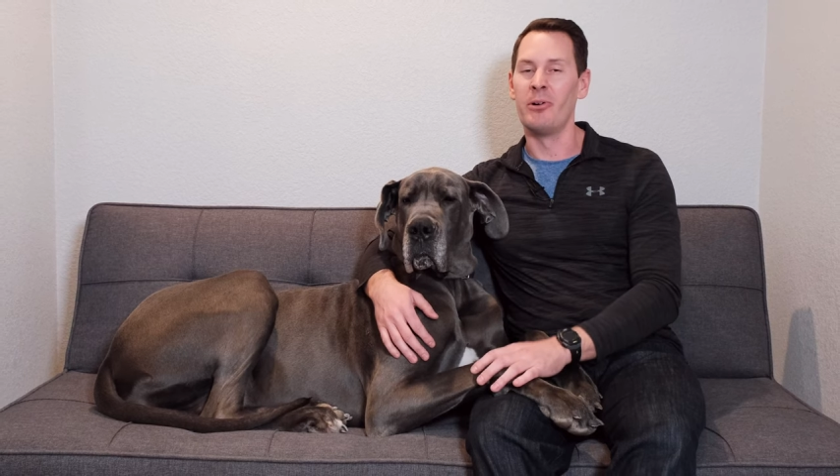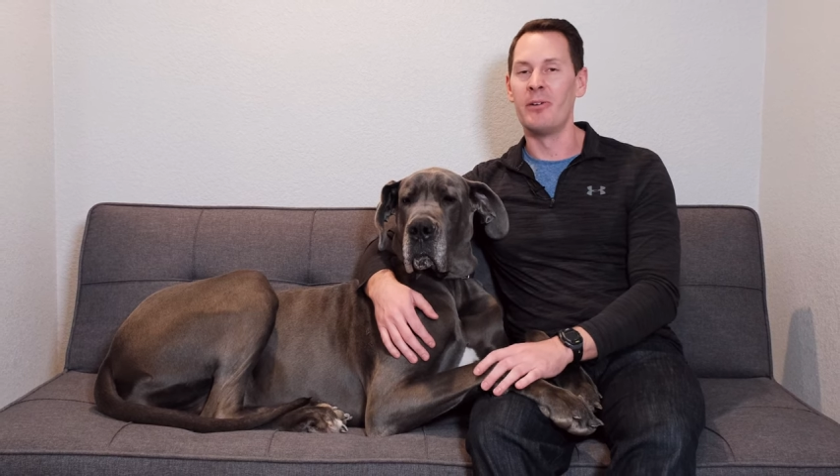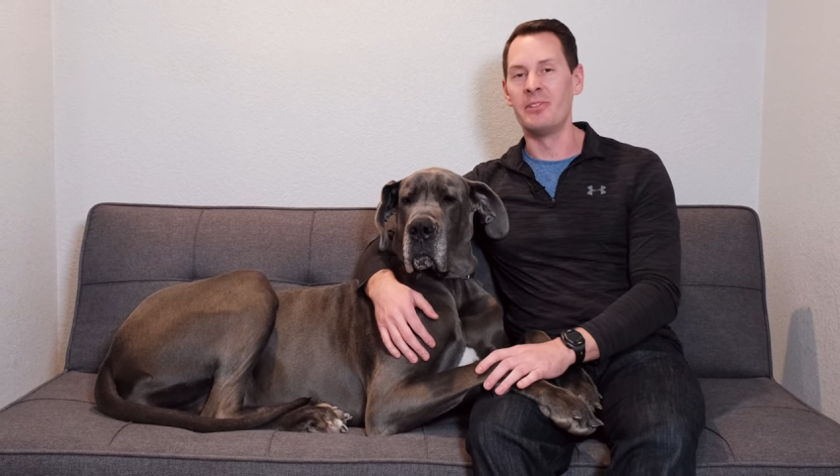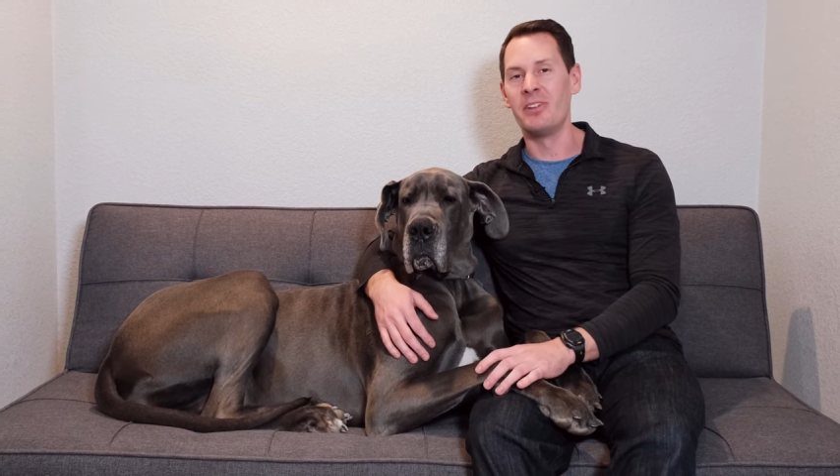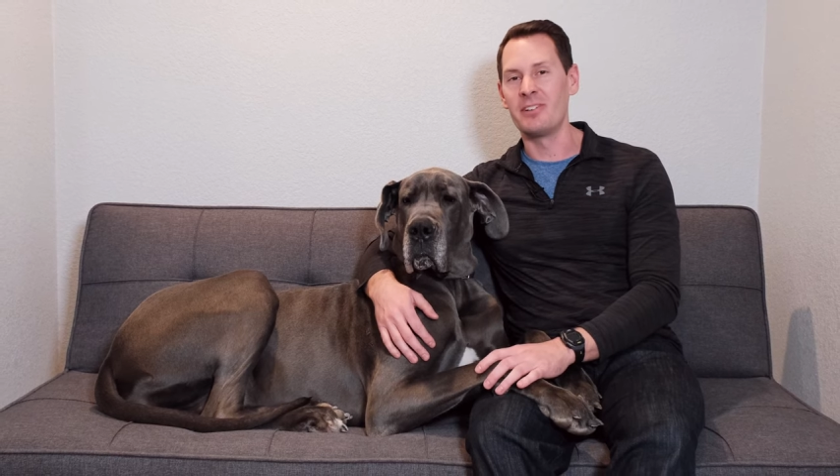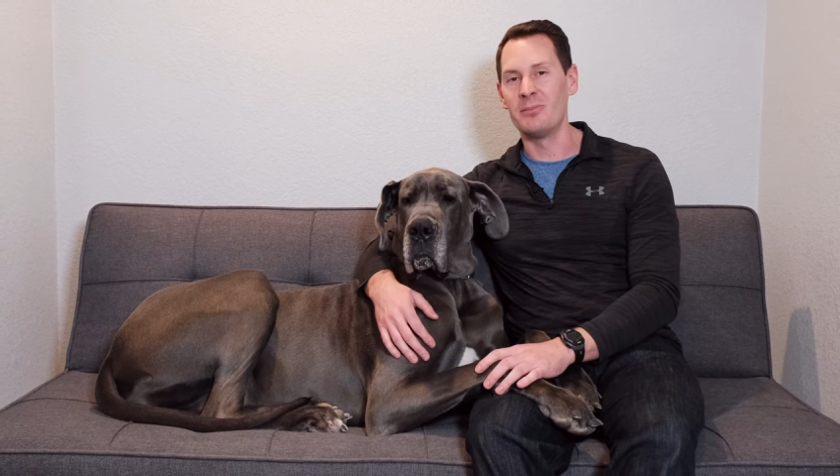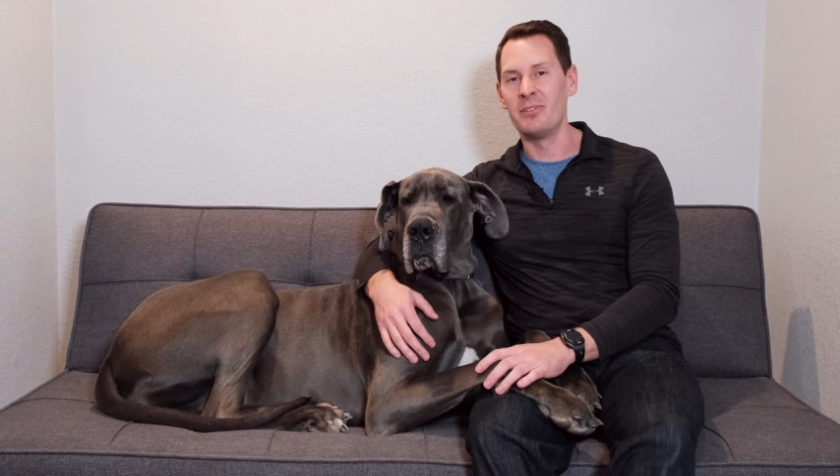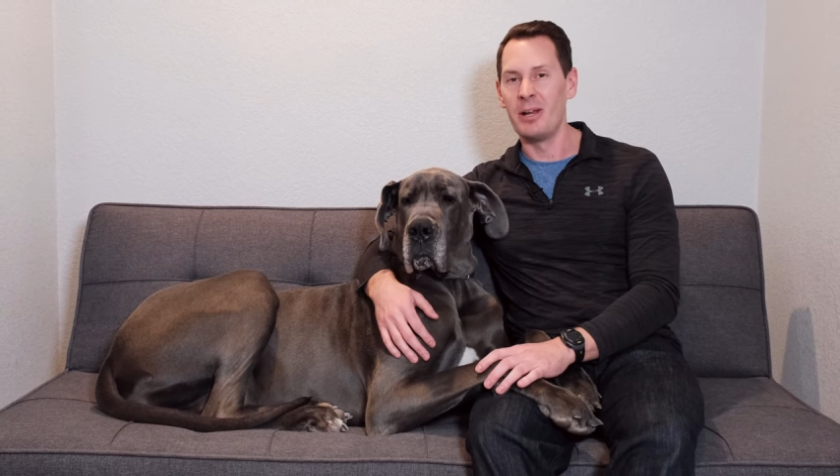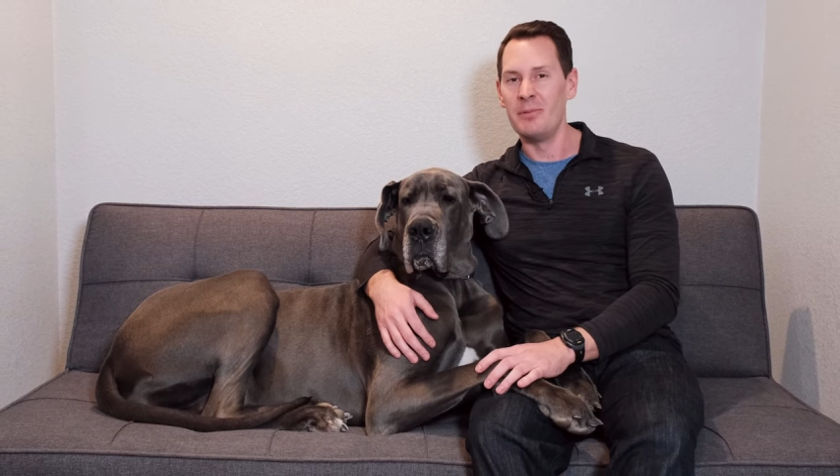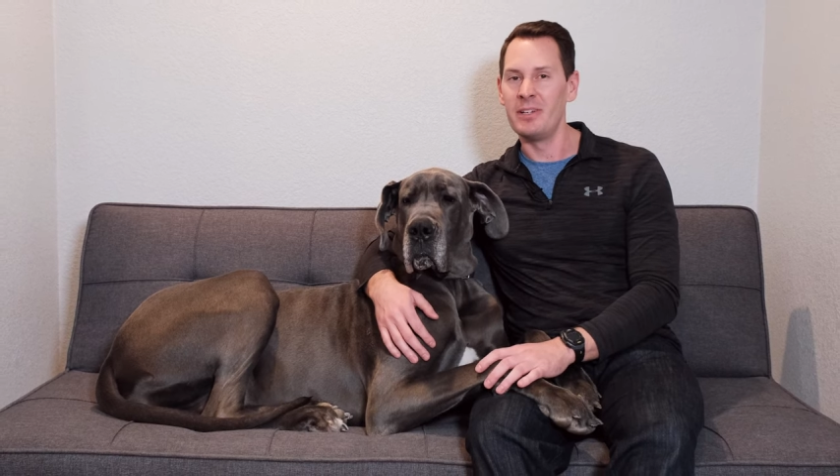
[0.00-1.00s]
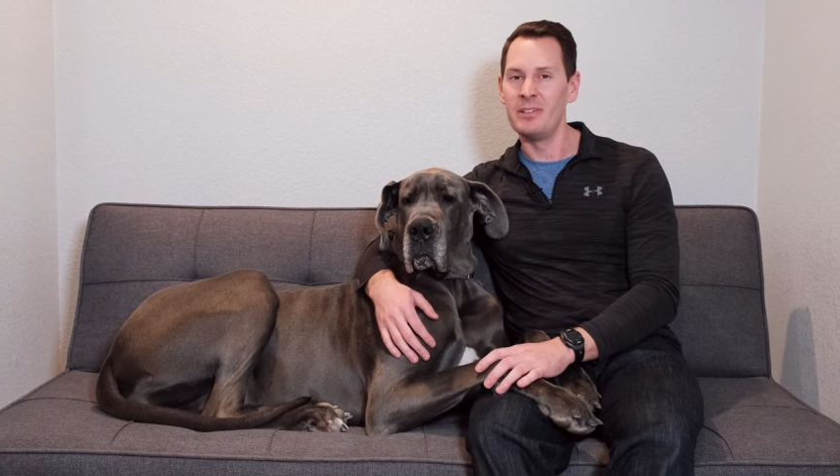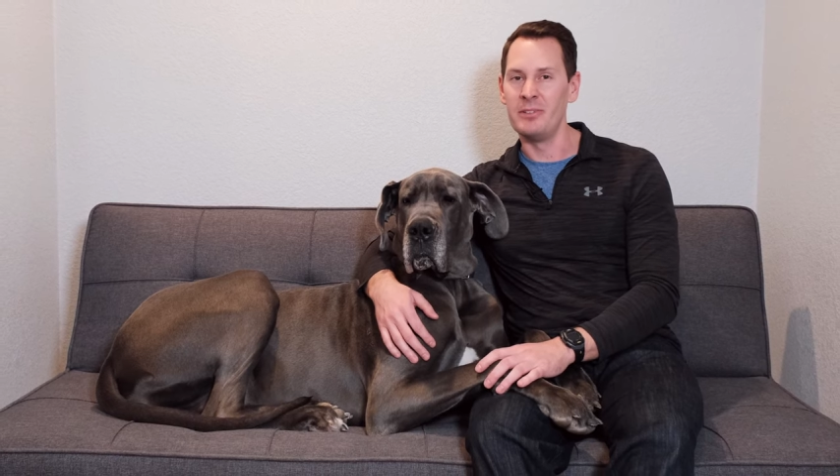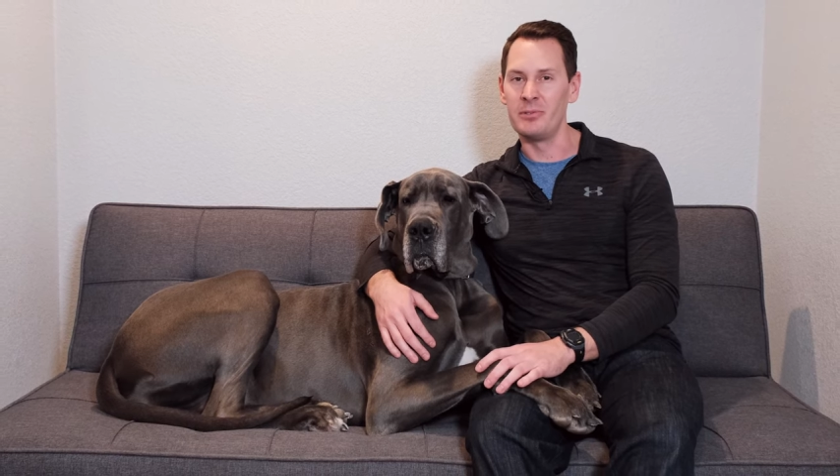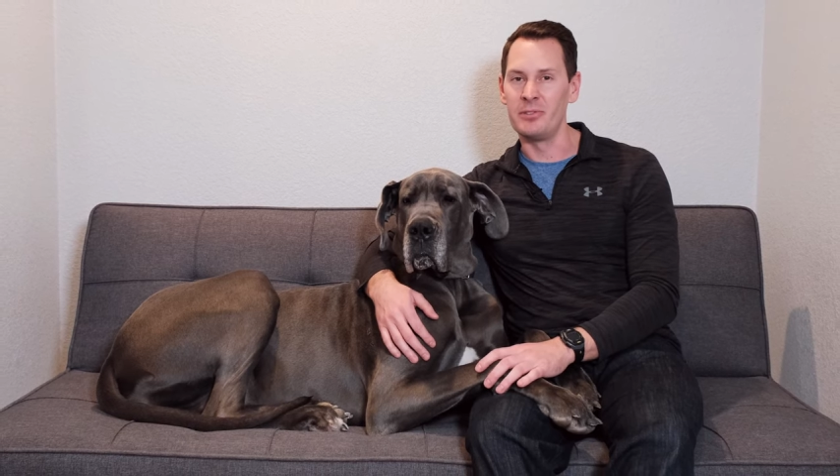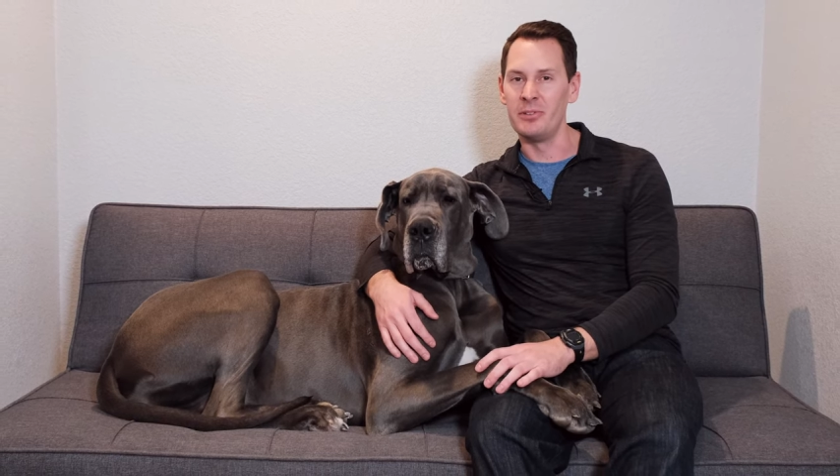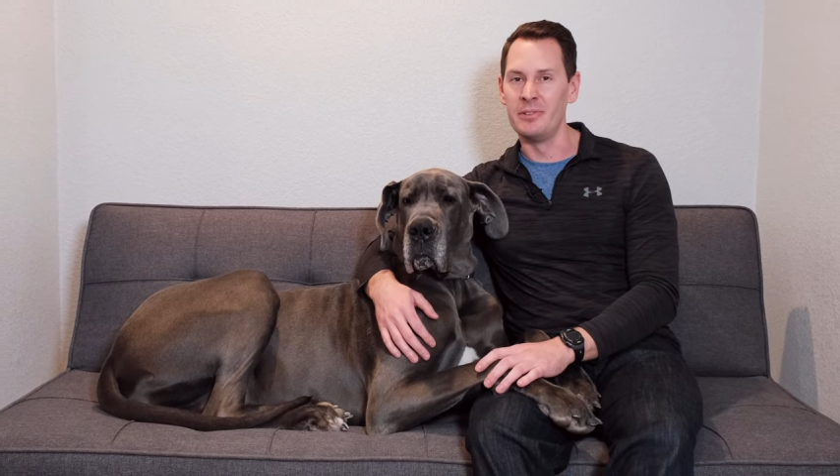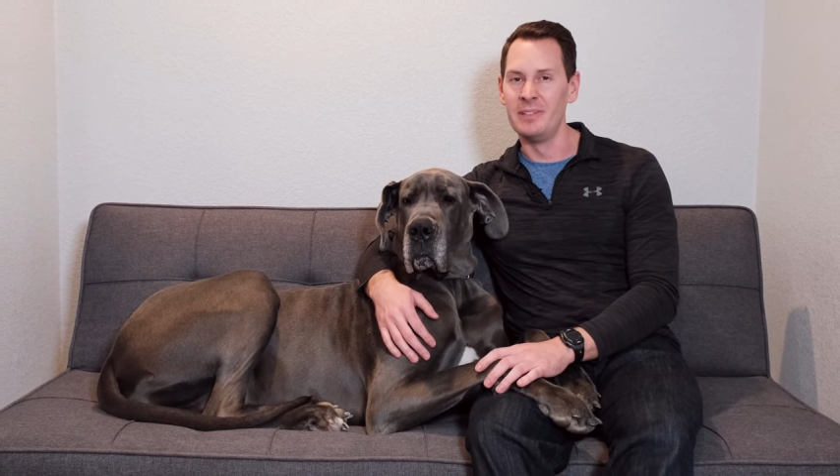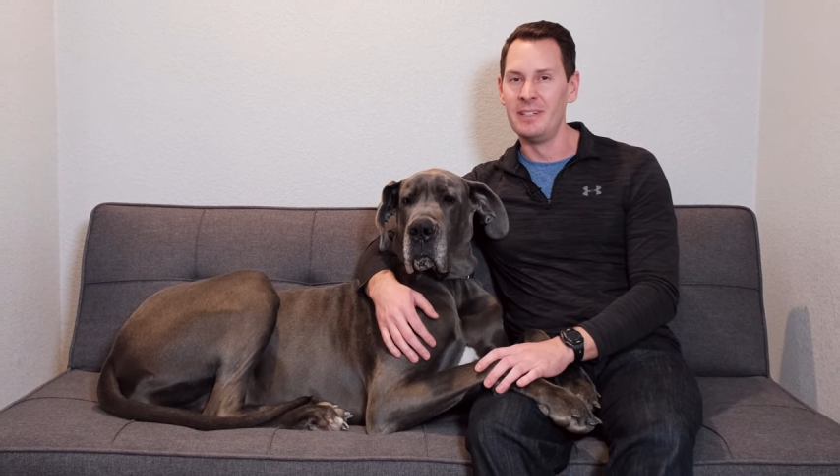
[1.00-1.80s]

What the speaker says: off and take some time to get used to.